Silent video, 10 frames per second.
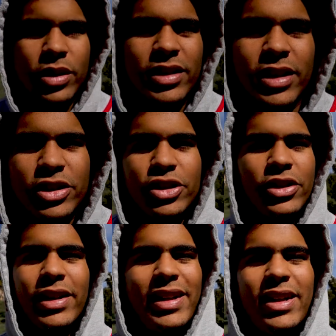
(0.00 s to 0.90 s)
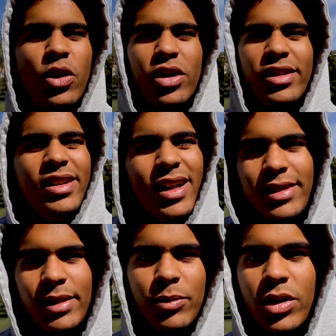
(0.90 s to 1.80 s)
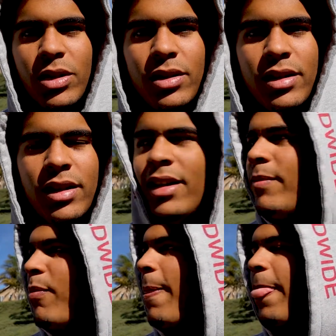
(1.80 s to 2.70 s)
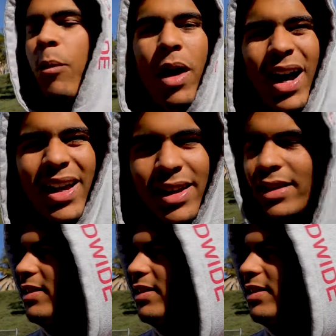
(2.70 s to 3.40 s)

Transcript: conditioner in it or nothing, bro. Why?